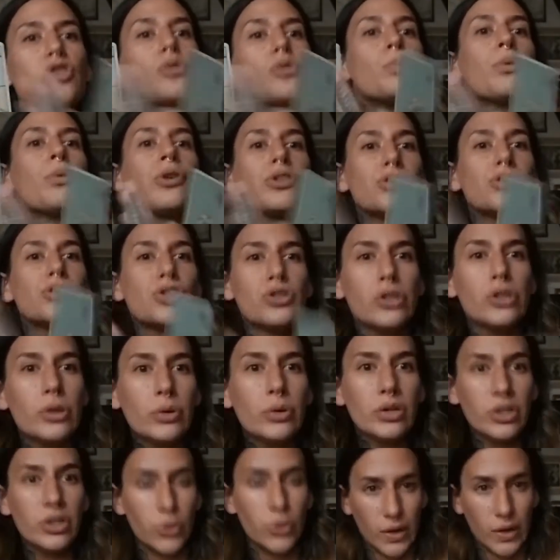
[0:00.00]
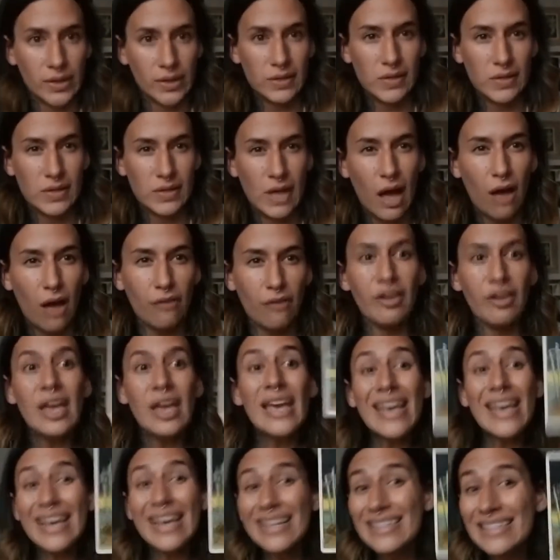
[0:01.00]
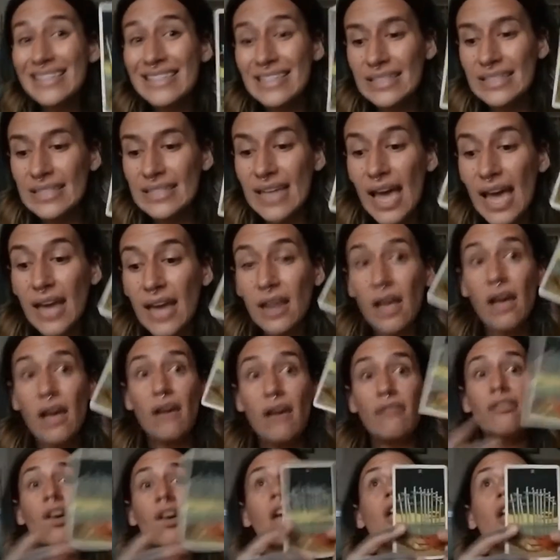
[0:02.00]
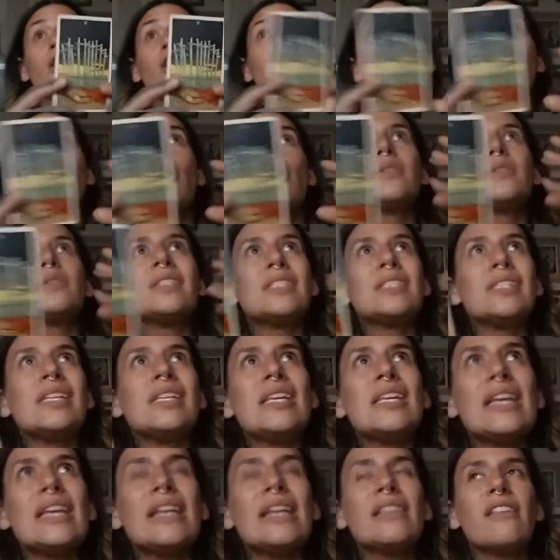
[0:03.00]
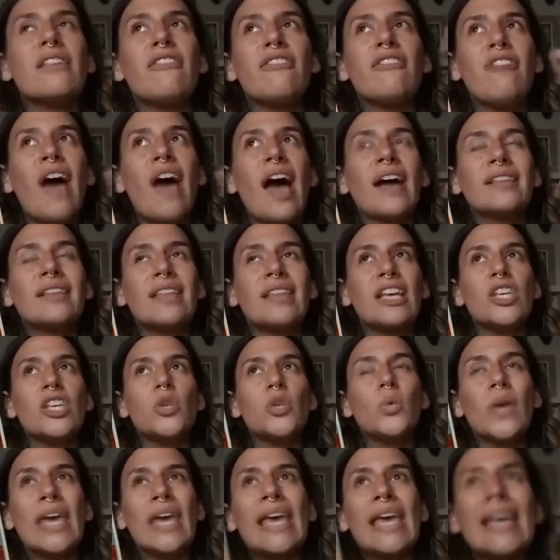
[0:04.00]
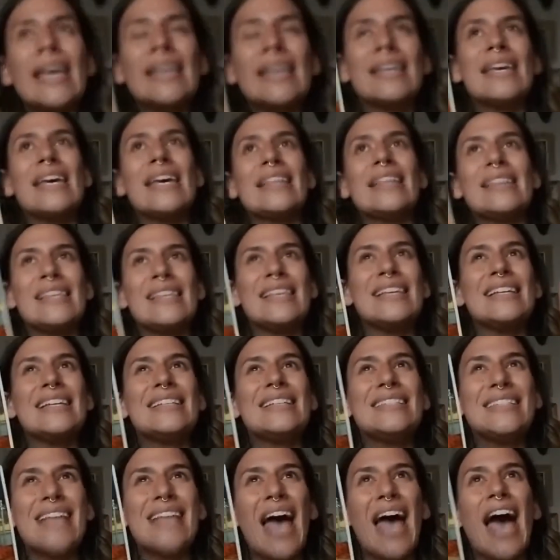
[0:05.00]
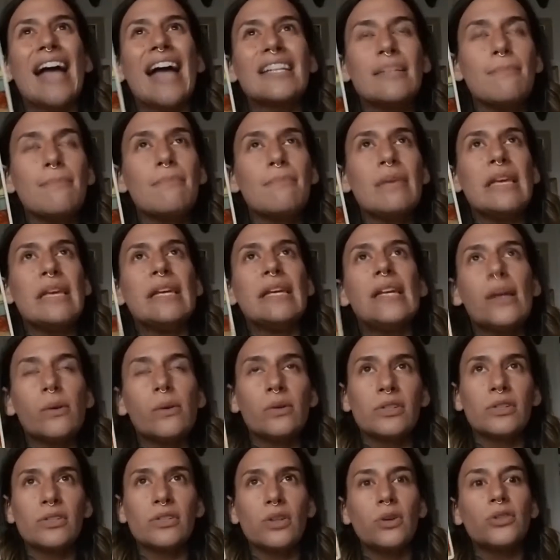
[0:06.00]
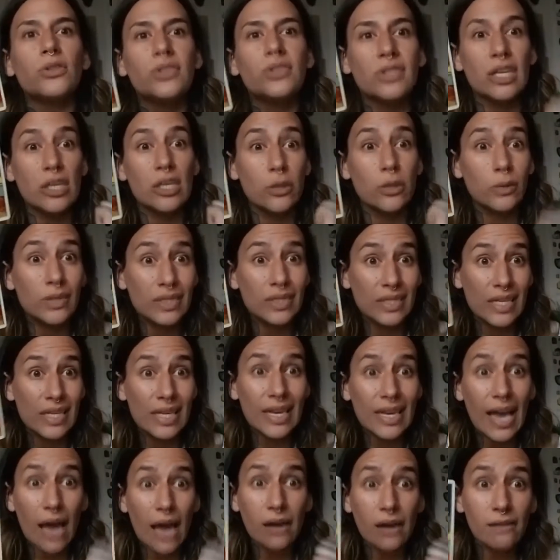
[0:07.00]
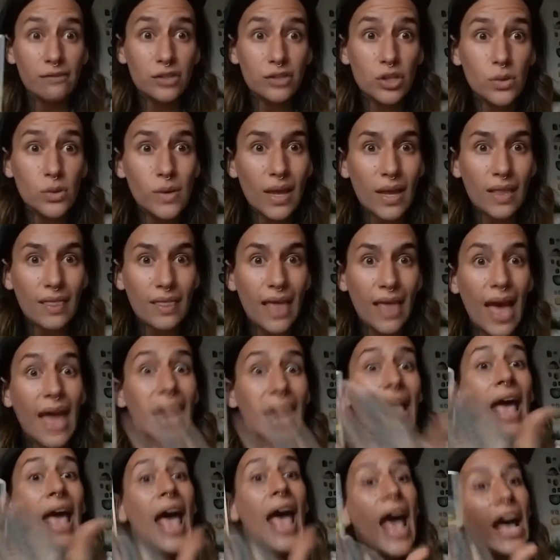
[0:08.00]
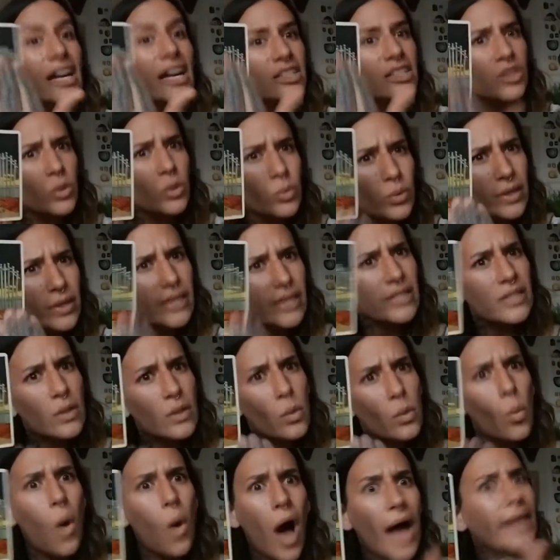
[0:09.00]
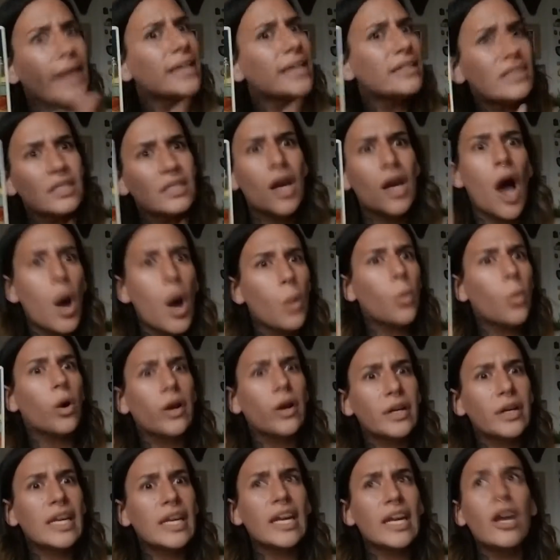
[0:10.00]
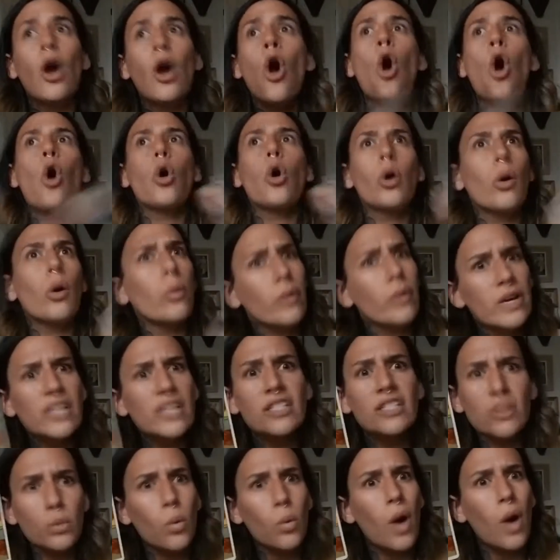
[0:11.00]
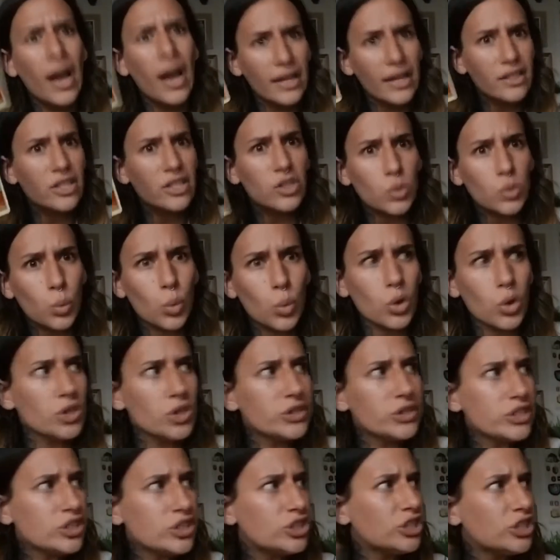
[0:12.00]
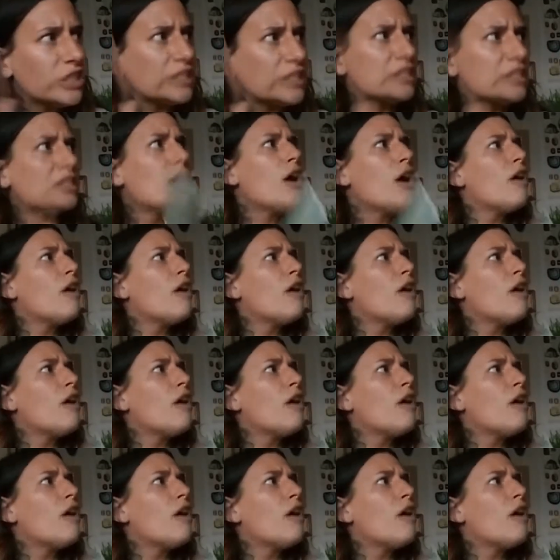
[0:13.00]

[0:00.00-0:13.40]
you pursue yourself, instead of, you know, seeing the fact that you can't get the exact immediate results that you seek out of doing that as a reason why it's not working, or a reason why this world is just